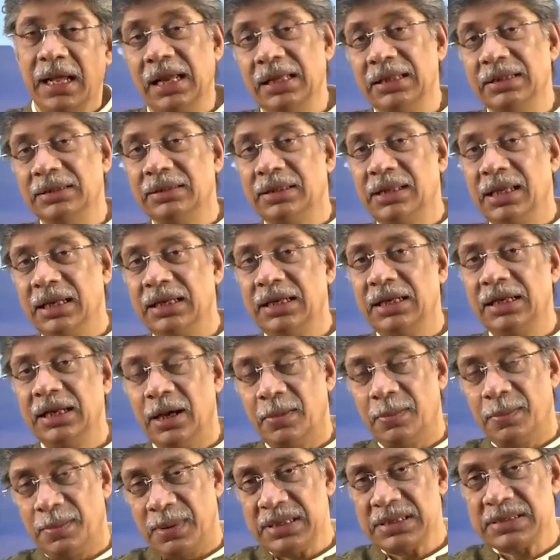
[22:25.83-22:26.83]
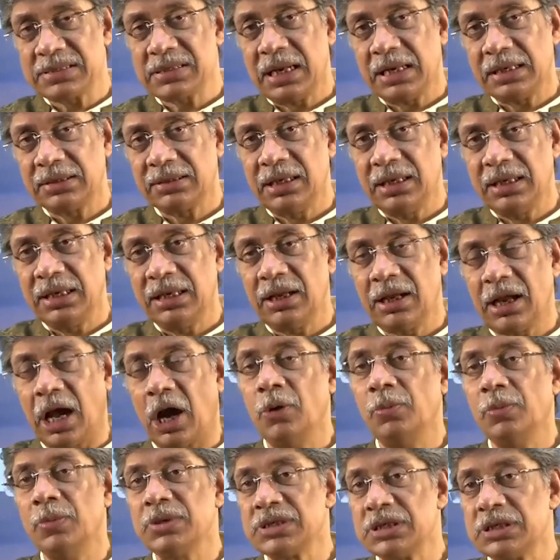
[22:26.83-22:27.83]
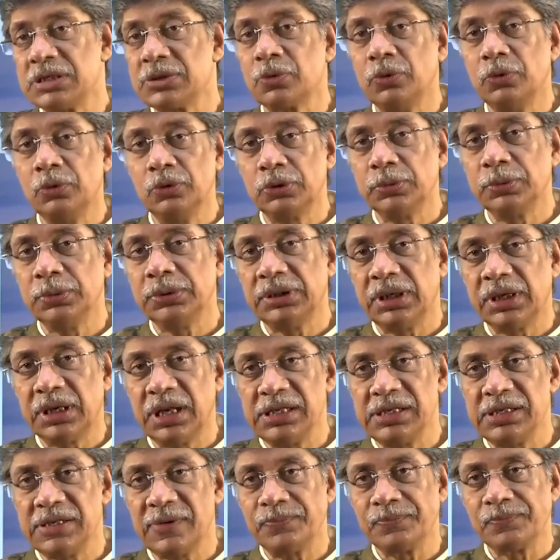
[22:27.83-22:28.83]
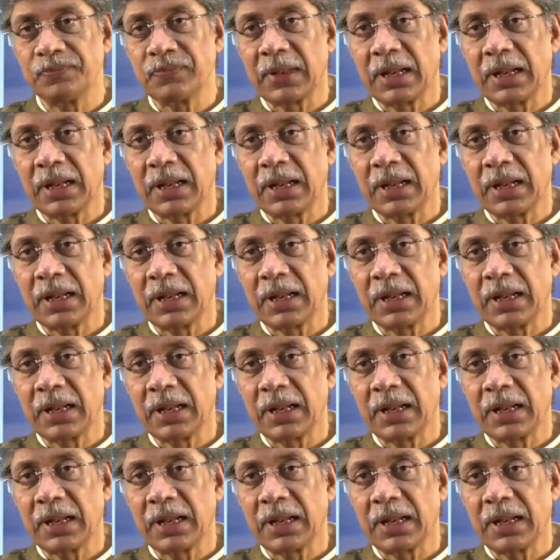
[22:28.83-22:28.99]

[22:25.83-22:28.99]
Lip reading: In Delhi, a place like Delhi, how much is going to be the range?